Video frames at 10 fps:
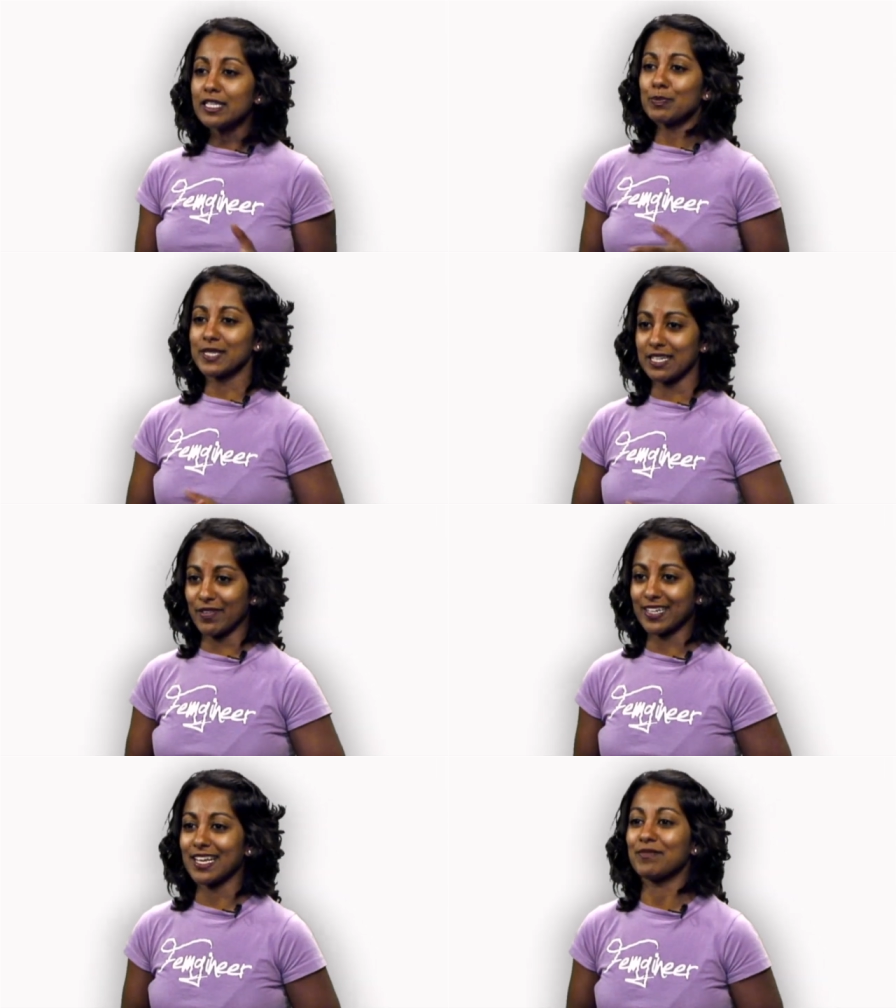the
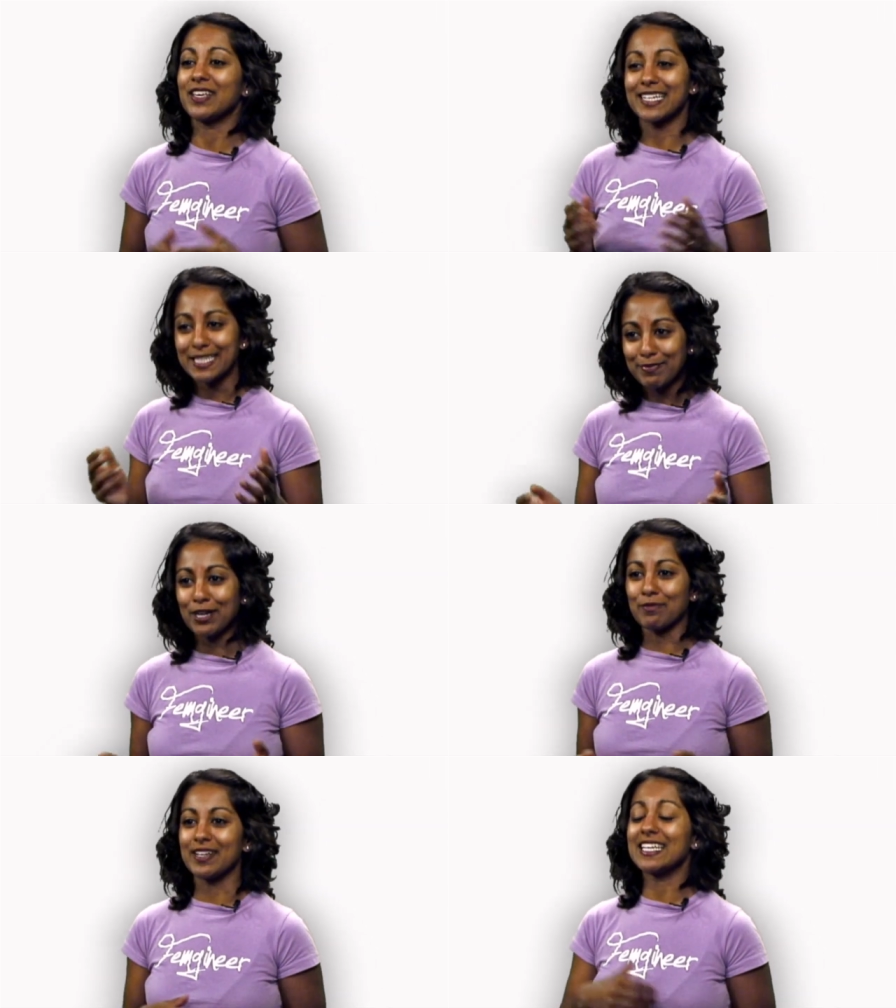specifics of the
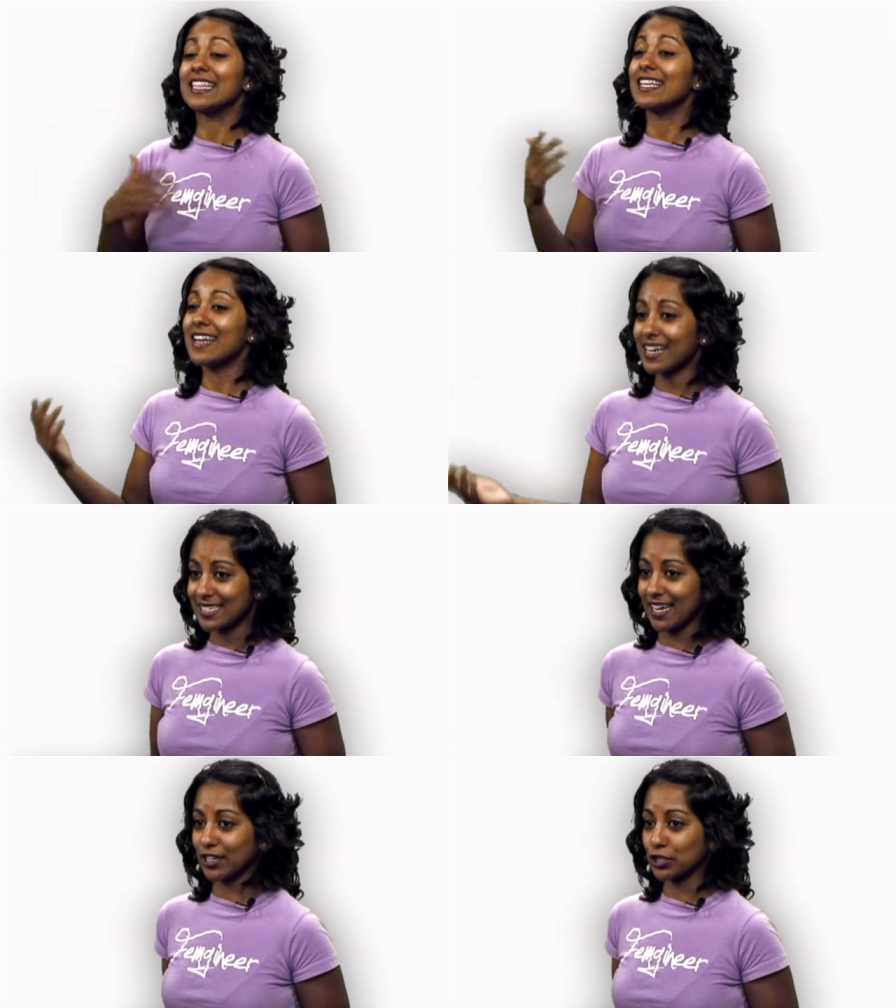experiment in the
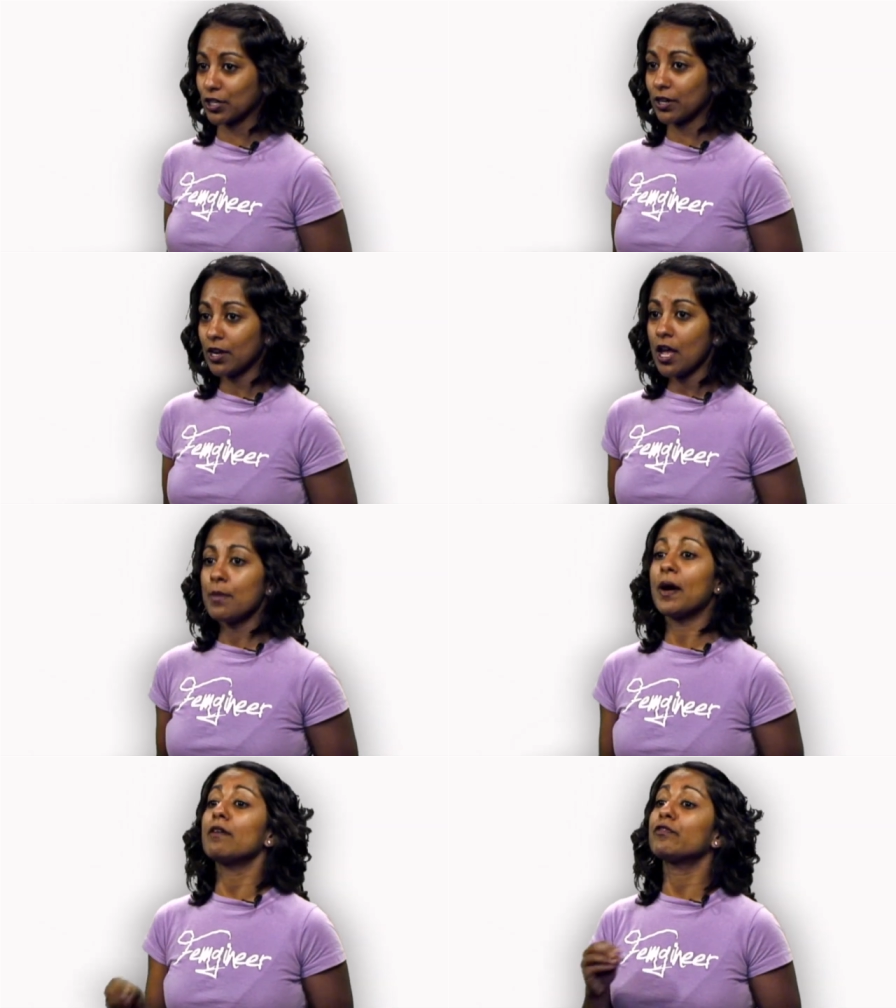next lecture,
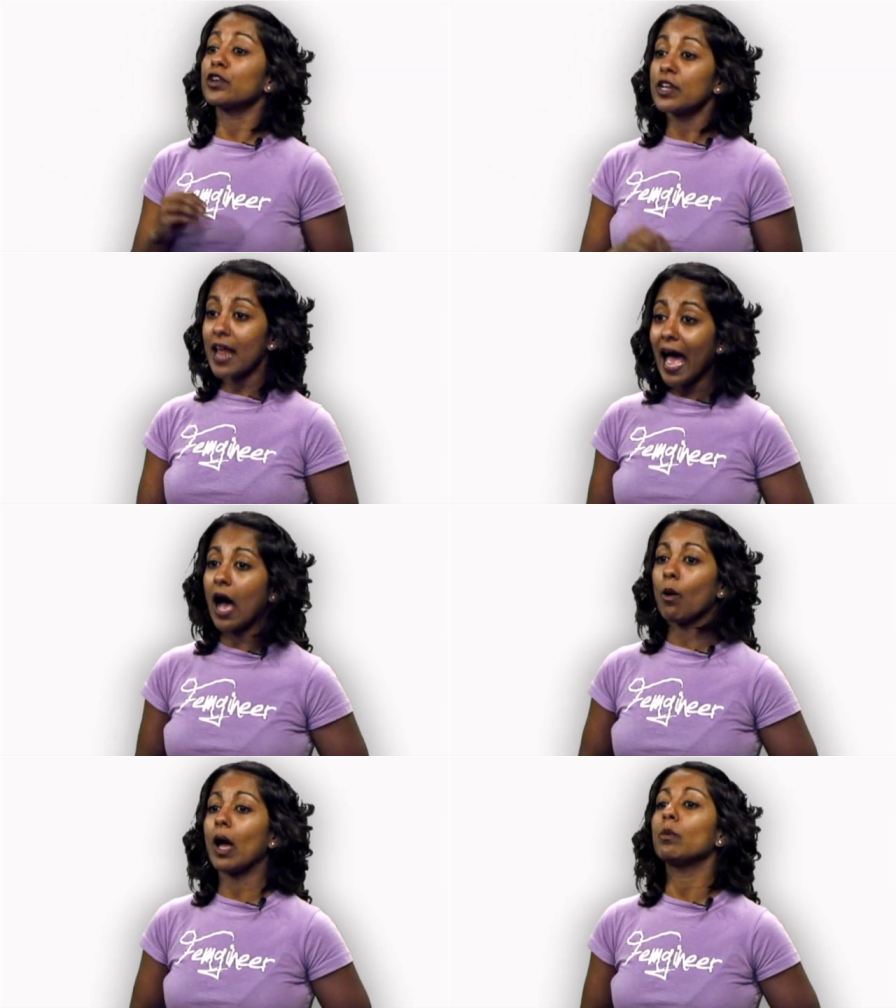but for
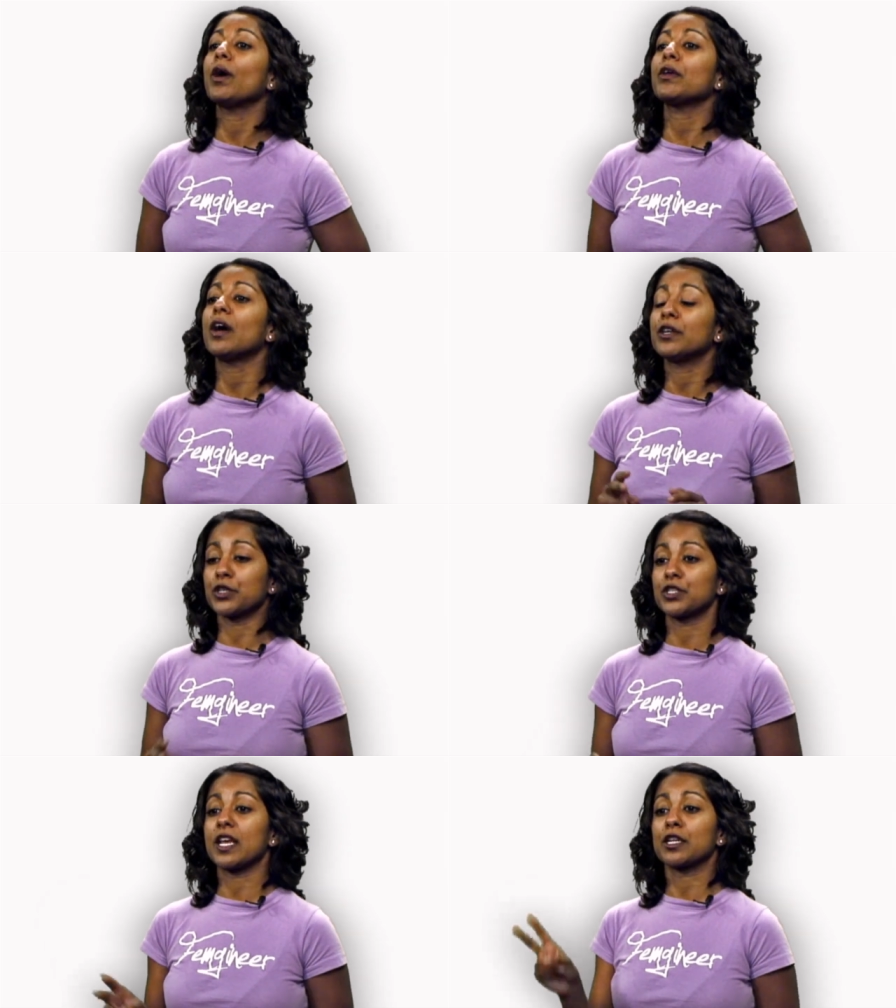now I want you to
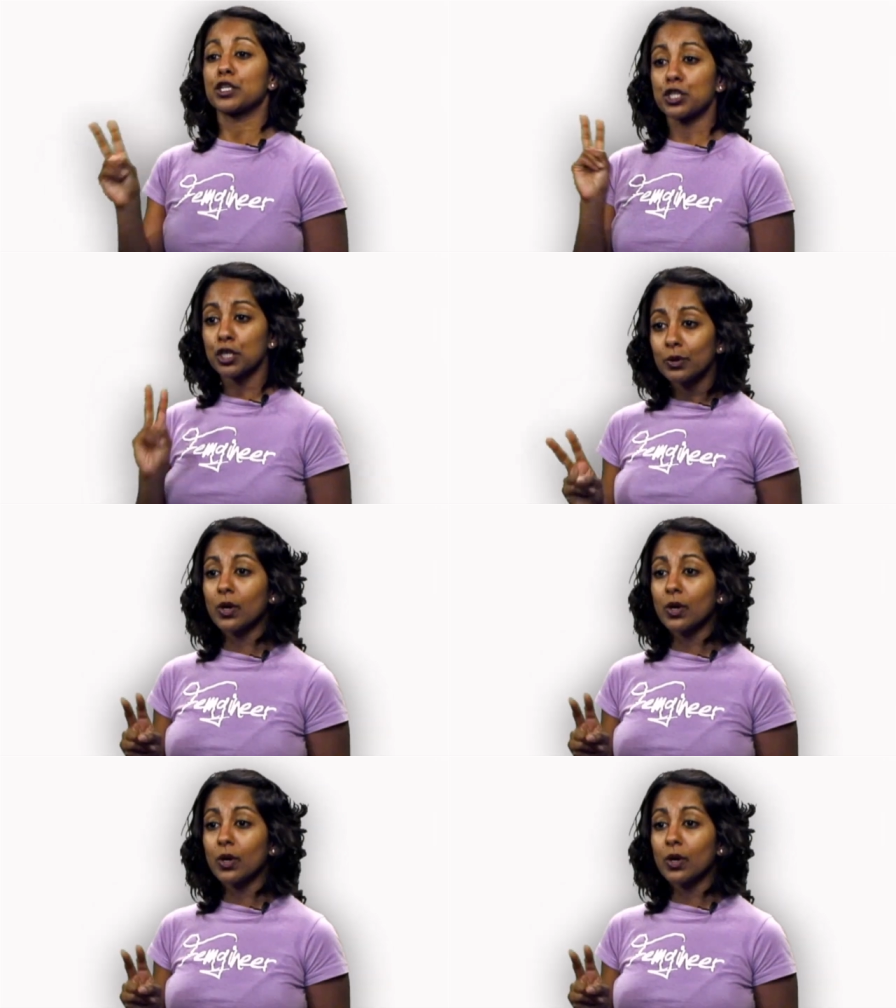understand two